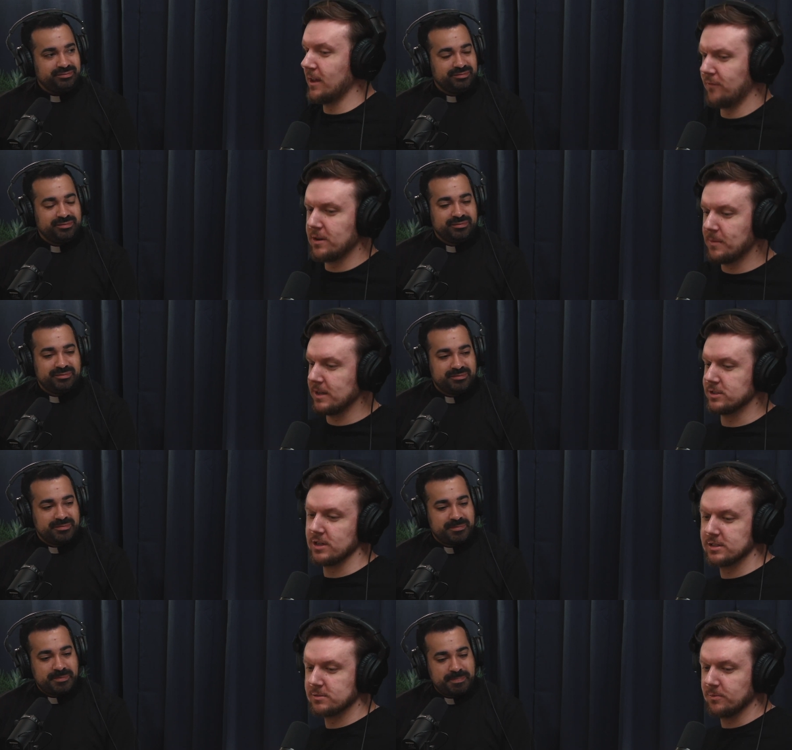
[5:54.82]
Speaker 1: A friend of mine
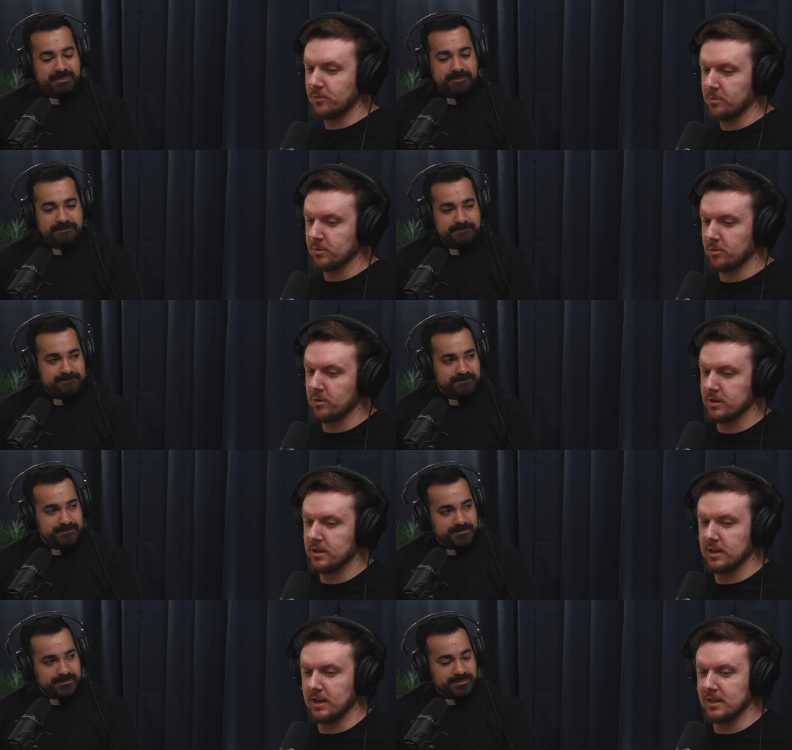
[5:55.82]
just before we
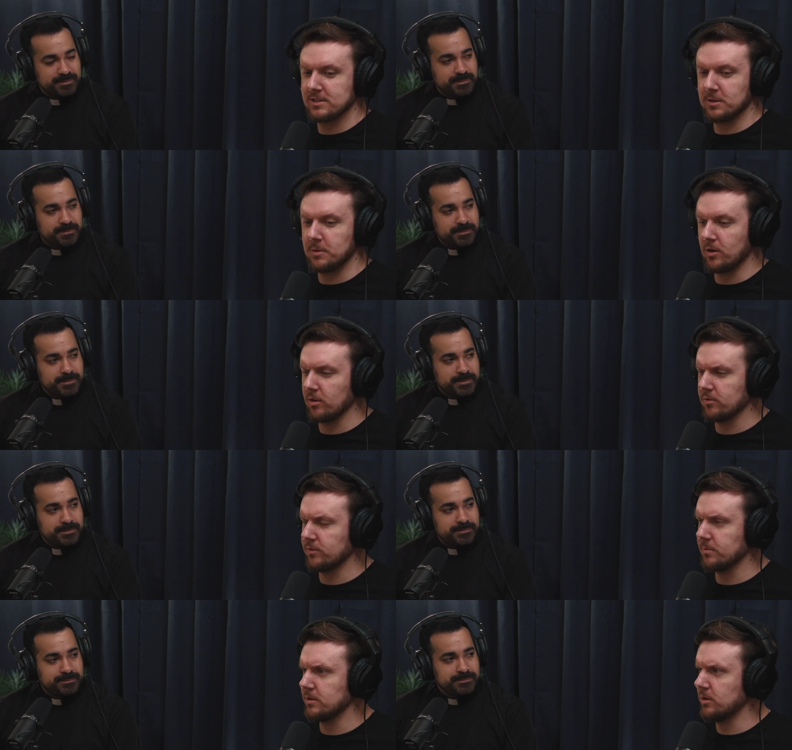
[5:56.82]
recorded uh, sent me an article
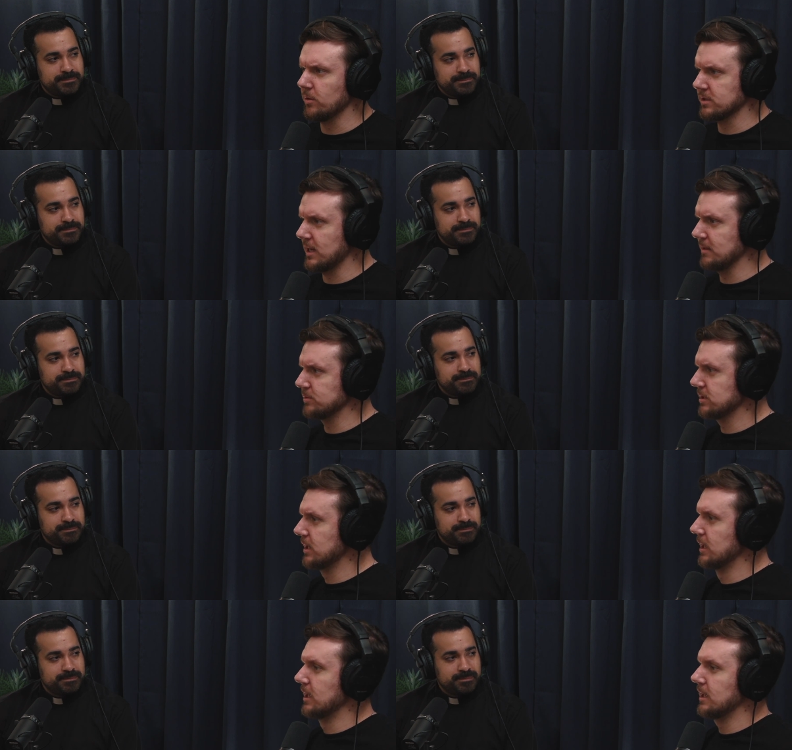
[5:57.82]
from the New York Times
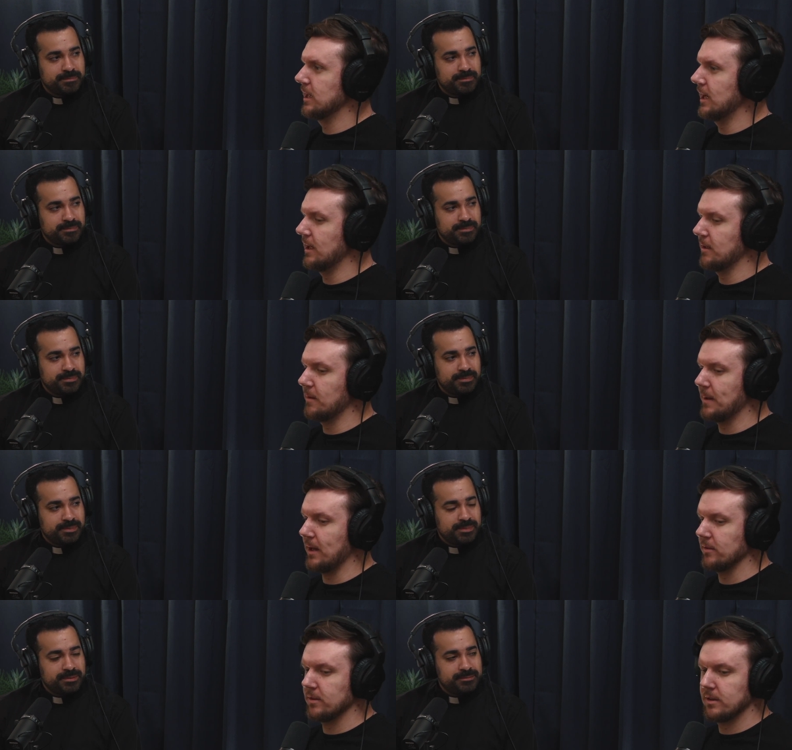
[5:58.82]
uh,
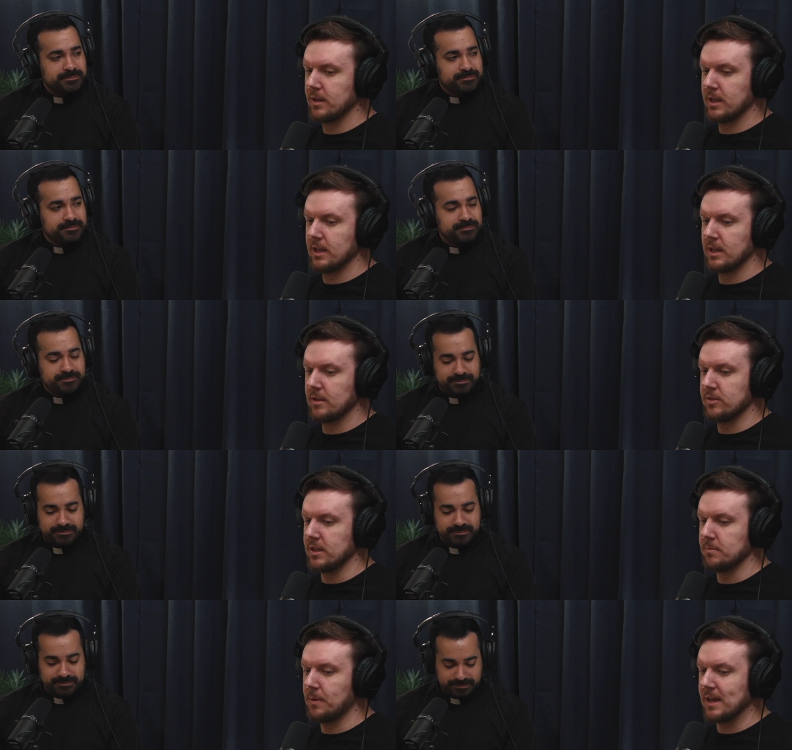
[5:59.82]
about
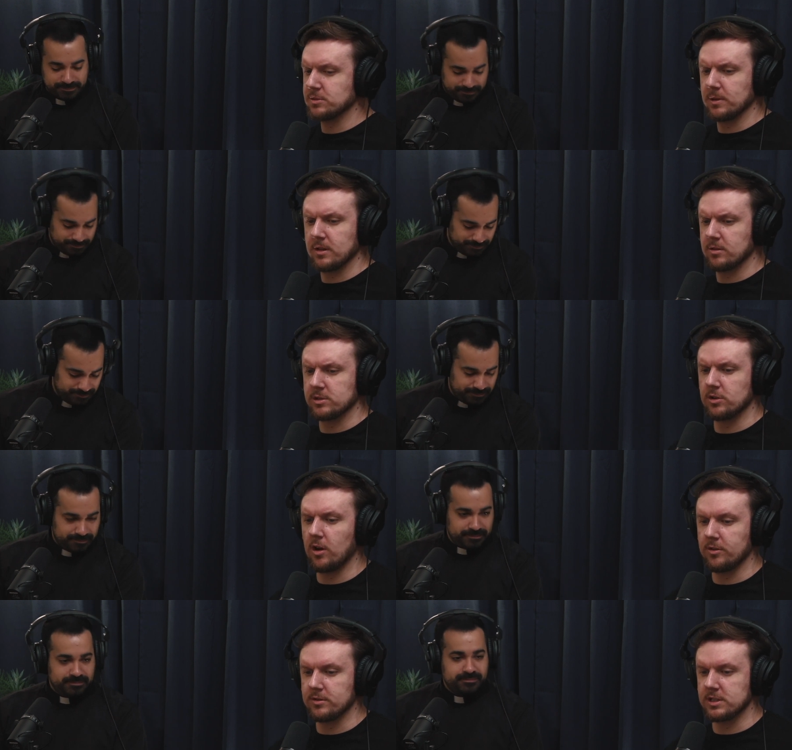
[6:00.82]
the possibility. There was an
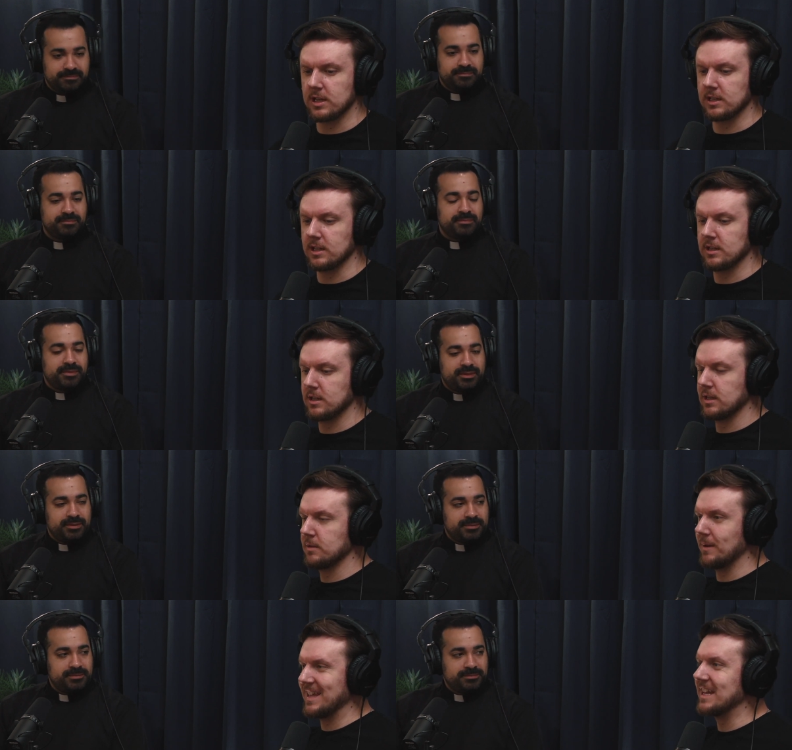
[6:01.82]
author saying that
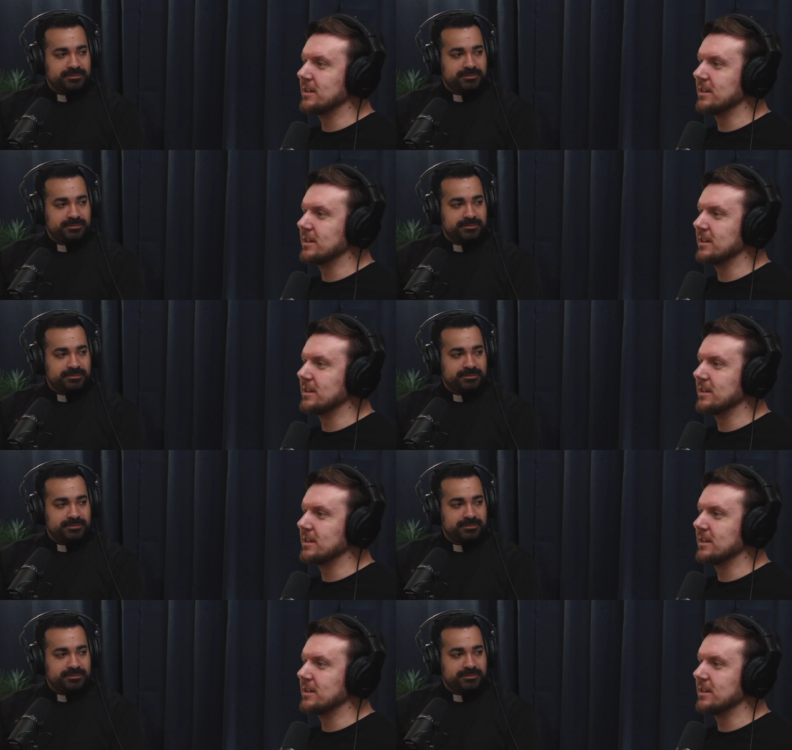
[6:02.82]
by the